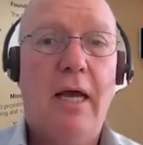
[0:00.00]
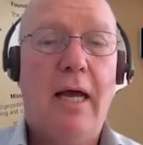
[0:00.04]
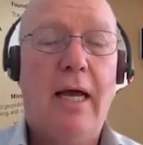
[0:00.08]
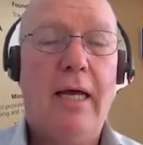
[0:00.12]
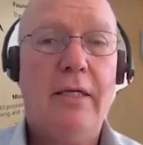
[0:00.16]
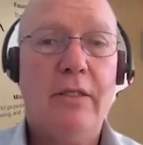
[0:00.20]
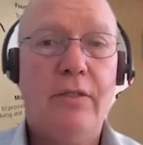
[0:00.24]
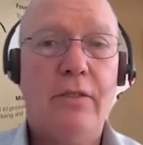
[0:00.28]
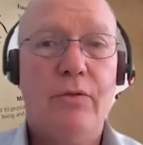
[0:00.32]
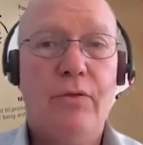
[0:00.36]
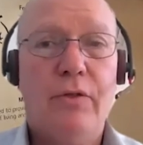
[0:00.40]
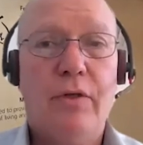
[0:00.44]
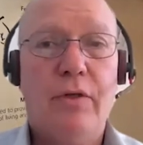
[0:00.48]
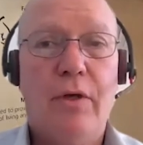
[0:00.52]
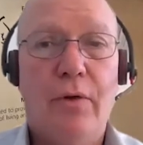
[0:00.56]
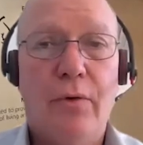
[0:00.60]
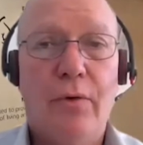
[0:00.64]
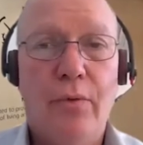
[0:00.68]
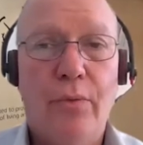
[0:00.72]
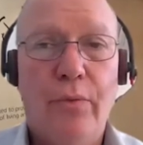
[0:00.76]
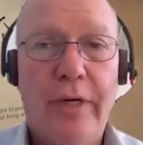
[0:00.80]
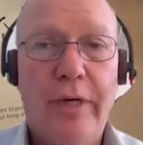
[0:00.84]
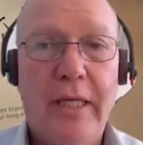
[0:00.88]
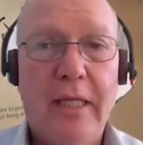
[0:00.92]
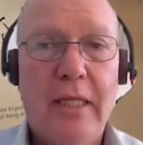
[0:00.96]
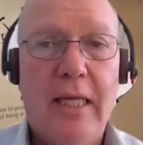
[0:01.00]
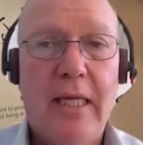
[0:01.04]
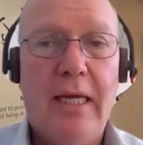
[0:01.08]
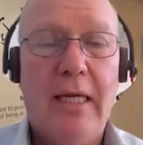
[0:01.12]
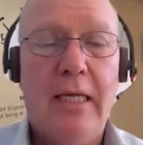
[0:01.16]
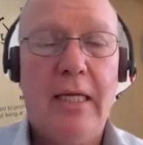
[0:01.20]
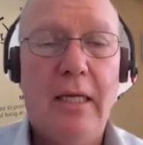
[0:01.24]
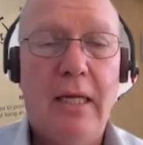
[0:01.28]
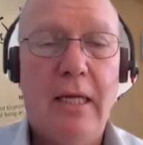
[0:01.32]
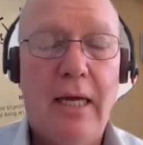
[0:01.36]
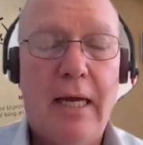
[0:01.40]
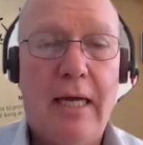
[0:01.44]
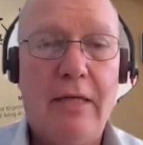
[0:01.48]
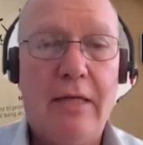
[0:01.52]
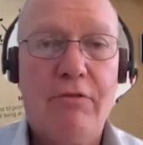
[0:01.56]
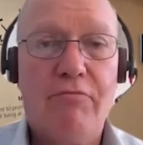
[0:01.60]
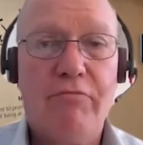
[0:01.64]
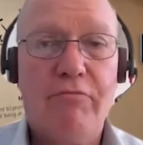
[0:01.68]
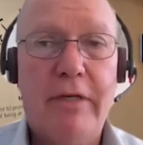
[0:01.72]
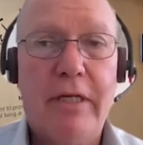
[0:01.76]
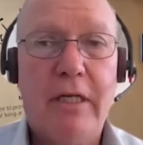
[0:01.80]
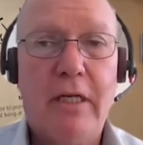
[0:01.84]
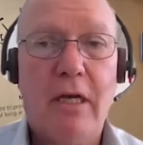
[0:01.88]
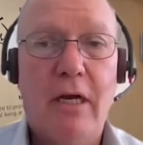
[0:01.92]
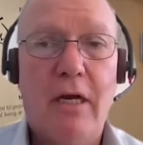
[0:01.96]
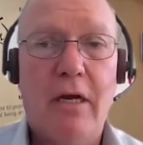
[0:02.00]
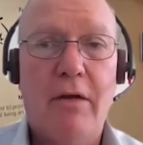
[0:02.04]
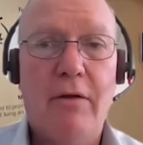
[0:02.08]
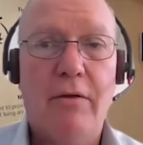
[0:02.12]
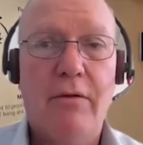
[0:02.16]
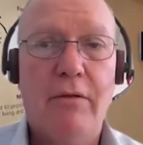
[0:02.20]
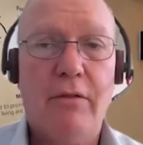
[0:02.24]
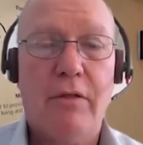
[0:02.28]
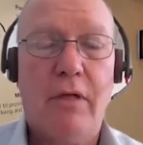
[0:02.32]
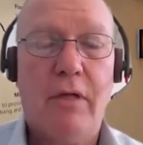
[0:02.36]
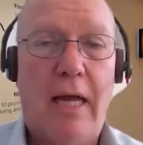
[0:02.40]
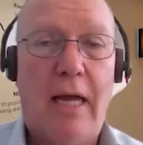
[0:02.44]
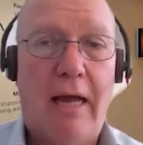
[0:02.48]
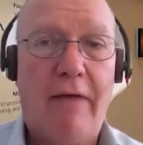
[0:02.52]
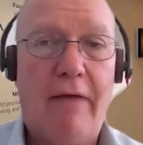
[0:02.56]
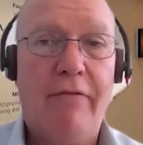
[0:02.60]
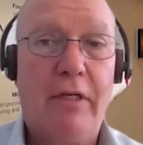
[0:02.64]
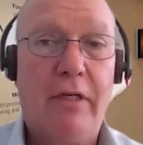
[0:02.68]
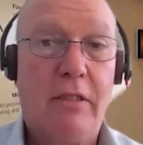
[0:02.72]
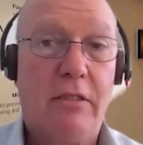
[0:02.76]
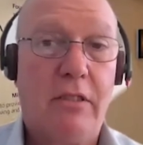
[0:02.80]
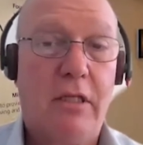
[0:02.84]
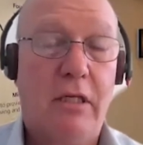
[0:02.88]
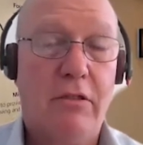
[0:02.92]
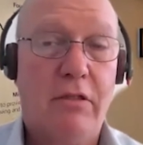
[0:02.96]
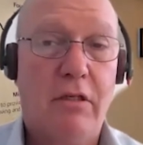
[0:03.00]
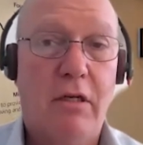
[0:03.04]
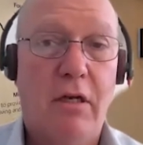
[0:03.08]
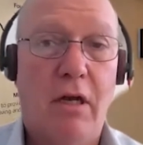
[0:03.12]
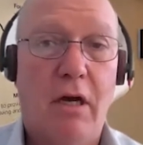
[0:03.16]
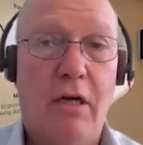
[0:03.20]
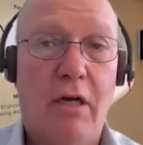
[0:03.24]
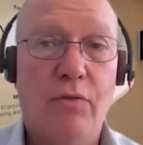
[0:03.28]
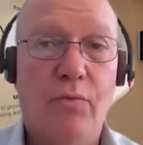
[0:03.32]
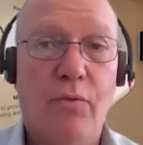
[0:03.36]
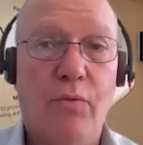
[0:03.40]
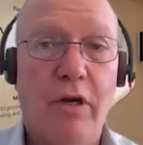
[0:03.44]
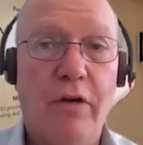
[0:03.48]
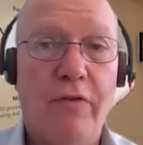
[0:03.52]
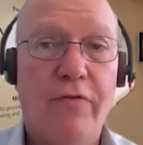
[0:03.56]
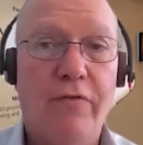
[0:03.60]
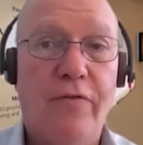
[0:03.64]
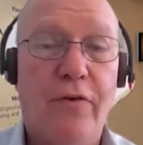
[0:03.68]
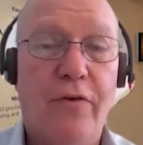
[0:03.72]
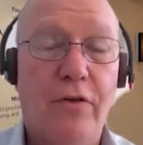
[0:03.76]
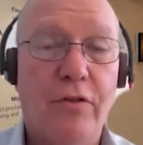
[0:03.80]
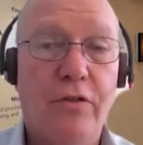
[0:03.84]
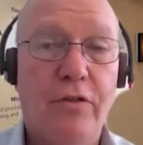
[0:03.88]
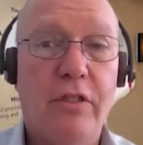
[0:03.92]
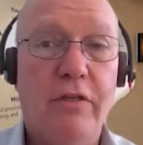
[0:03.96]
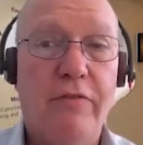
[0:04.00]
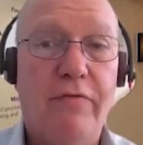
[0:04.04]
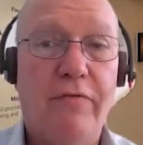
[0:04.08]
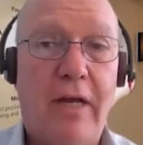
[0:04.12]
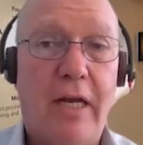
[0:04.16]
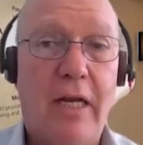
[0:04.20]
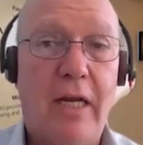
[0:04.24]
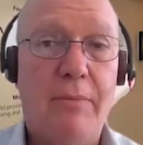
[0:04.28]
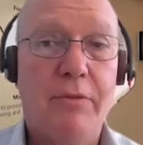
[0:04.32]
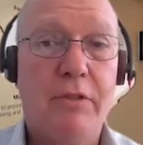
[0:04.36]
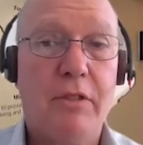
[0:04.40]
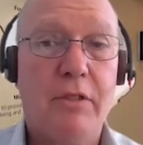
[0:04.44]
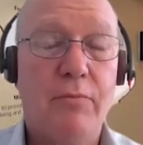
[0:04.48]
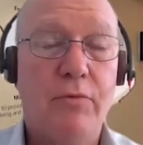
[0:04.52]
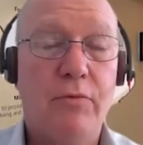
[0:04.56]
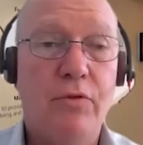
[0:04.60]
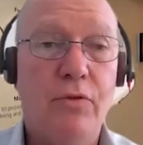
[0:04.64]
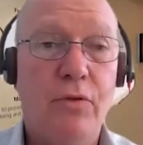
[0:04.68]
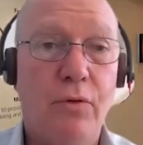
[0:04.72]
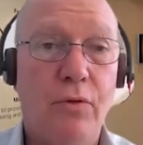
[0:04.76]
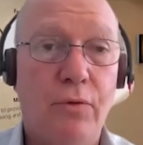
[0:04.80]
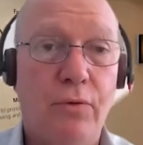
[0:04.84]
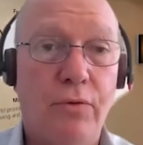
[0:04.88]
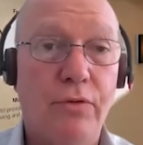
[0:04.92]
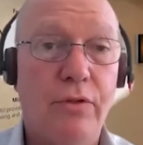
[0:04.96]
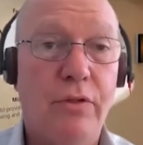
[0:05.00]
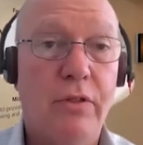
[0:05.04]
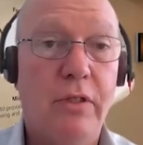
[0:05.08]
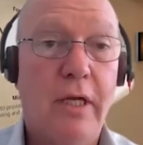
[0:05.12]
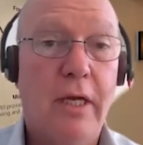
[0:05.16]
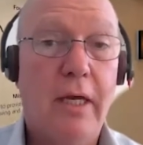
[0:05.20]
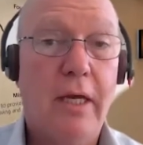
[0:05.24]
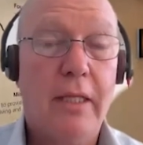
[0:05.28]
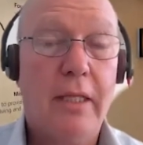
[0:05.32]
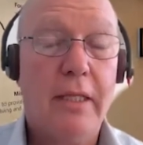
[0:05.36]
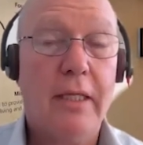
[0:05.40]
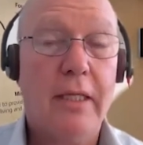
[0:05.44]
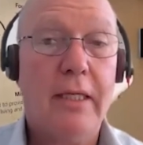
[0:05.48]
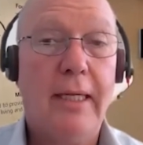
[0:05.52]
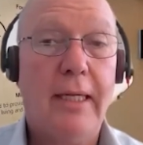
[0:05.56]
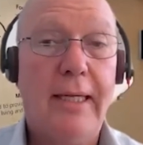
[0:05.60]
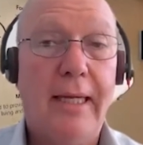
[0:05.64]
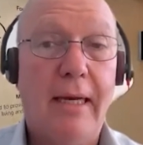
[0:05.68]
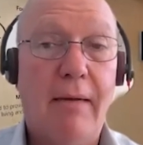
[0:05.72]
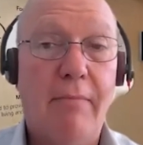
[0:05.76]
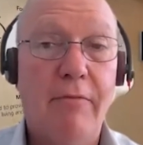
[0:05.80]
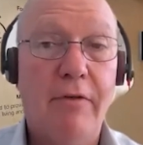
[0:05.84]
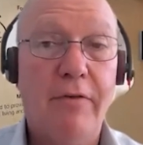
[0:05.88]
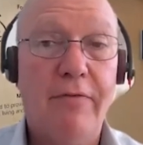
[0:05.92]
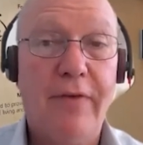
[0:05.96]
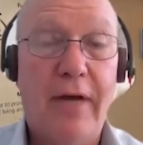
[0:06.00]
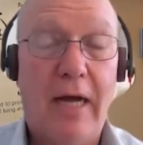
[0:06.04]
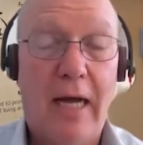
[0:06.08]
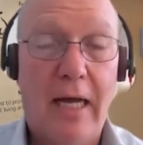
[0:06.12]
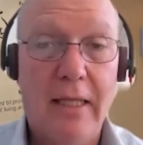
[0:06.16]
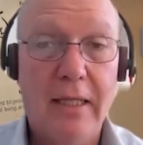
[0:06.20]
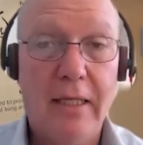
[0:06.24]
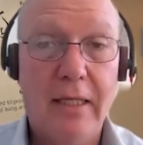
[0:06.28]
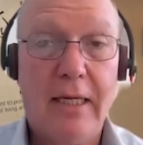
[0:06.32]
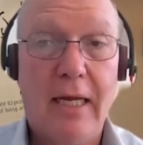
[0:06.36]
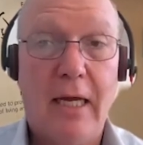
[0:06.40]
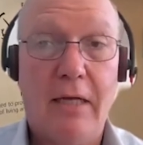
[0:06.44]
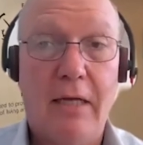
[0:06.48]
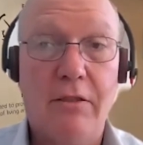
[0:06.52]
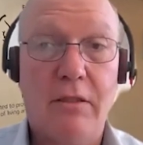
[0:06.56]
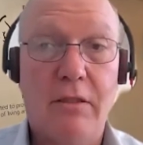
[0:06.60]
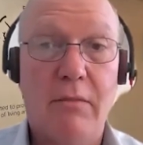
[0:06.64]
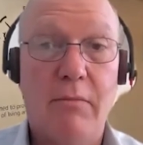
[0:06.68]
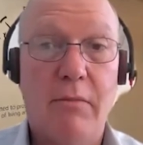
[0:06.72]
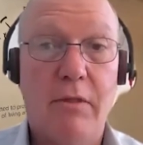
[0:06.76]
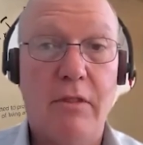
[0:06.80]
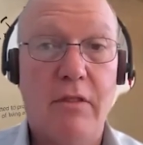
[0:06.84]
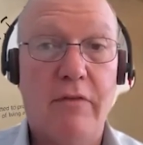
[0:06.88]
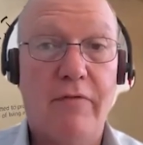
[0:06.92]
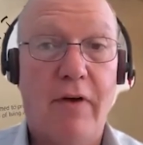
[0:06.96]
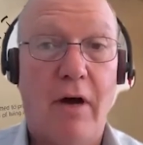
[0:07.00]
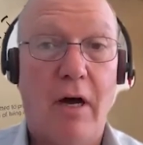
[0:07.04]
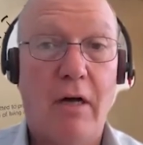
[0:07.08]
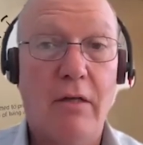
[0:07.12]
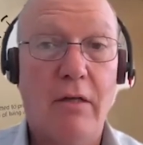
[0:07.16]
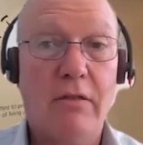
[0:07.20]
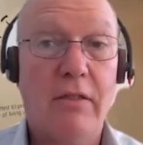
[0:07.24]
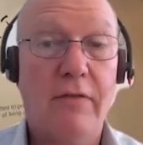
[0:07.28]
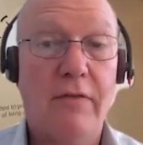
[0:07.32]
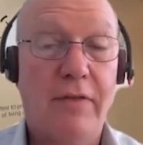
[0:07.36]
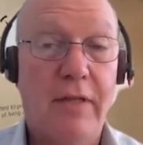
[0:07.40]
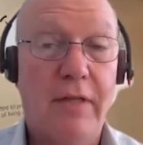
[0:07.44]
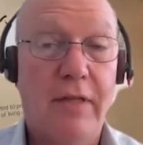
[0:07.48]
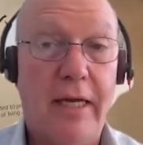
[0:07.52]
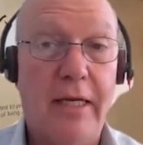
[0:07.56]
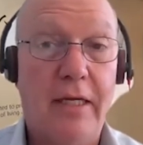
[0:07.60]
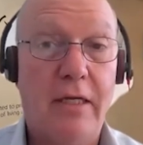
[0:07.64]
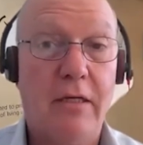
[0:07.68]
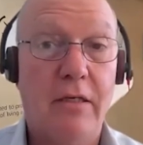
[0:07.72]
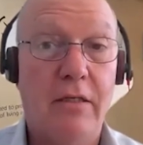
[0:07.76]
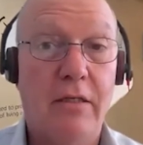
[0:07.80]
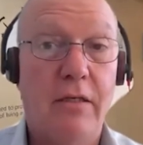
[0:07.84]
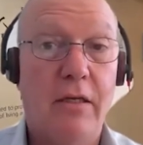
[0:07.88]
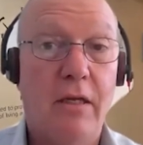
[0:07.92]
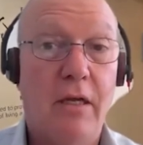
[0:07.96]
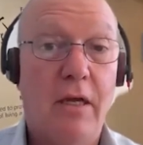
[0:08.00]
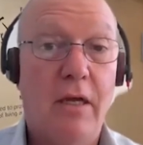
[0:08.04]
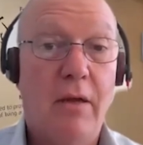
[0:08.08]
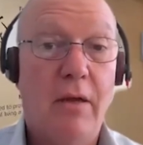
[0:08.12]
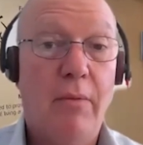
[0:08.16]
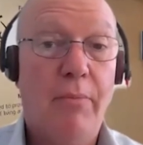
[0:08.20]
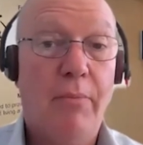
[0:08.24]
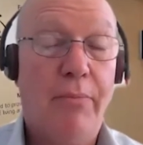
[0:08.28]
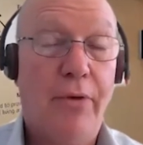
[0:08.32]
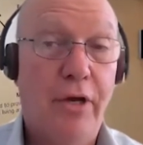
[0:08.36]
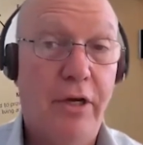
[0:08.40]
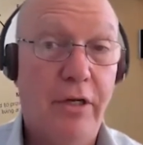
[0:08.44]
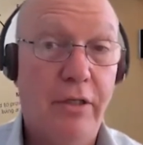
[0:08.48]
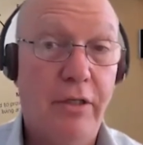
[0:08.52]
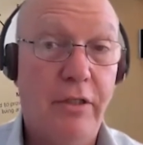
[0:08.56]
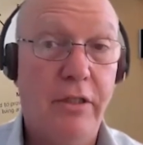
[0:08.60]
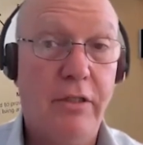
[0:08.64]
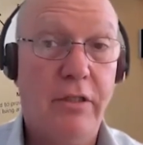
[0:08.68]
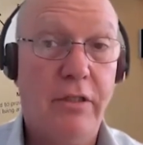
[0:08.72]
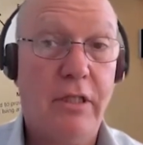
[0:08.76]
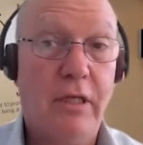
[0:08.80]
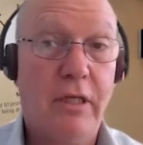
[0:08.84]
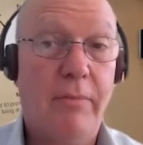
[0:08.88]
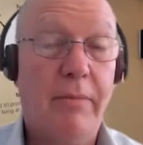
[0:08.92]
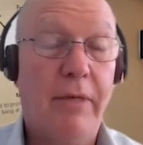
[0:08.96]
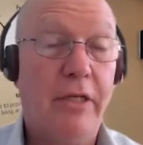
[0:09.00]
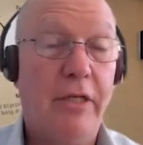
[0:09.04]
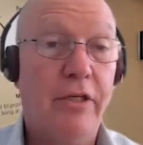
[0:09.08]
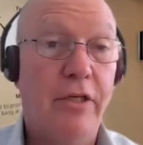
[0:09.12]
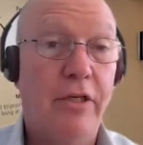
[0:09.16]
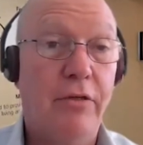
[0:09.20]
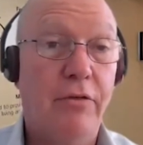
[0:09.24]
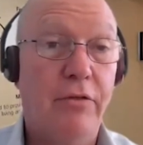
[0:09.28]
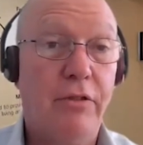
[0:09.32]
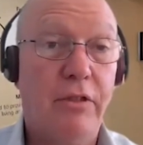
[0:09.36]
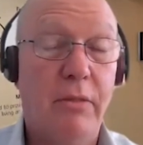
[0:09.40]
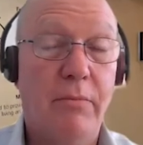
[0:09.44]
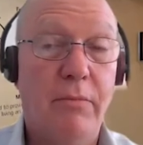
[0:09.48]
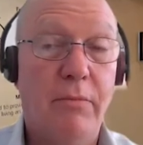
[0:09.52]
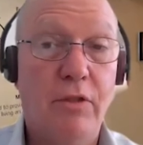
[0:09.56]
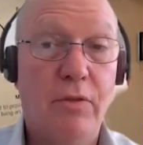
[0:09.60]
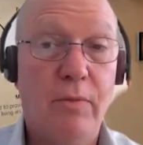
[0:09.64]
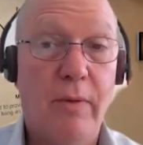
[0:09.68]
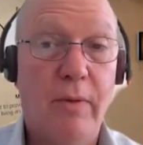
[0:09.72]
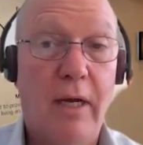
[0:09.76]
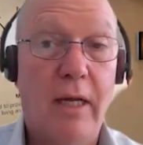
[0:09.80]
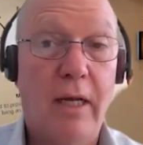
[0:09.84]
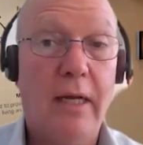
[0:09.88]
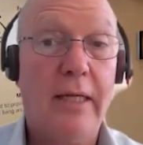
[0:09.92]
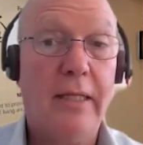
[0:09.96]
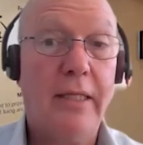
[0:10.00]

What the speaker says: And we then, as Rico, having such a large workforce, developed some tools that a number of other customers have asked if they can purchase them and use them as well.